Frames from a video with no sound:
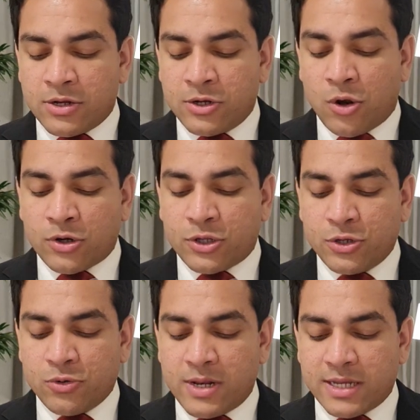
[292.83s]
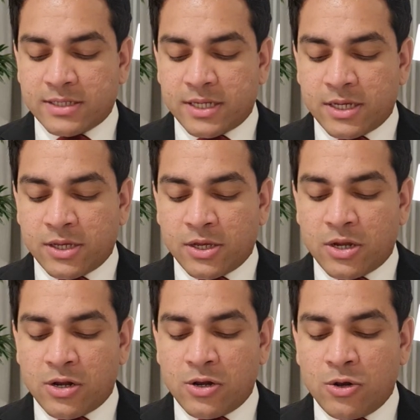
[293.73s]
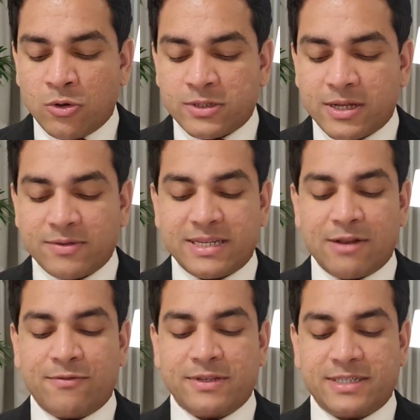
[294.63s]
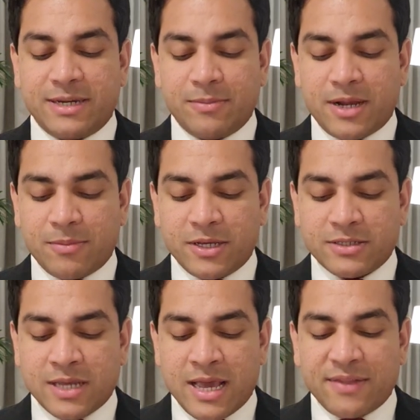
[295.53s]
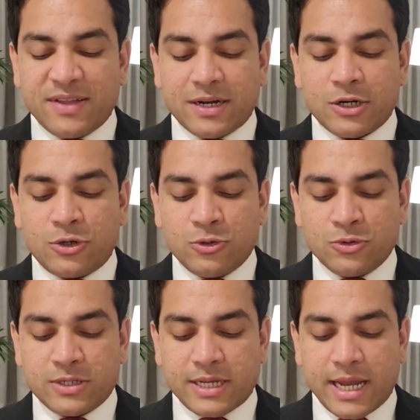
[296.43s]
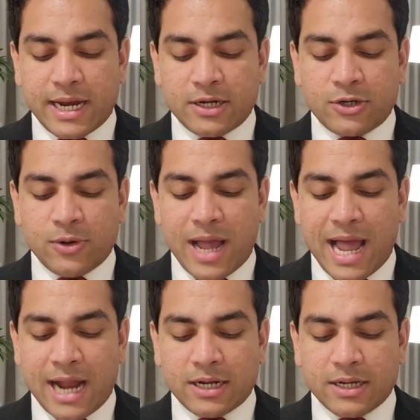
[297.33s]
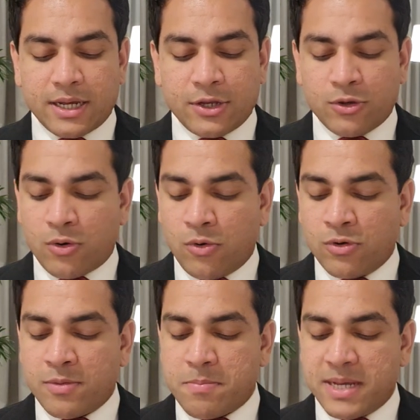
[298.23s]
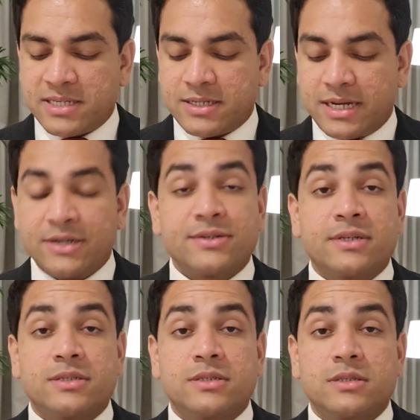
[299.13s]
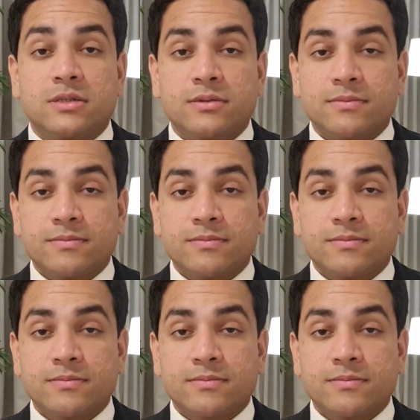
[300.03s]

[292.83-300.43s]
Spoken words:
not you lazy, low self-esteem dummies that are too scared to act in your own best interests.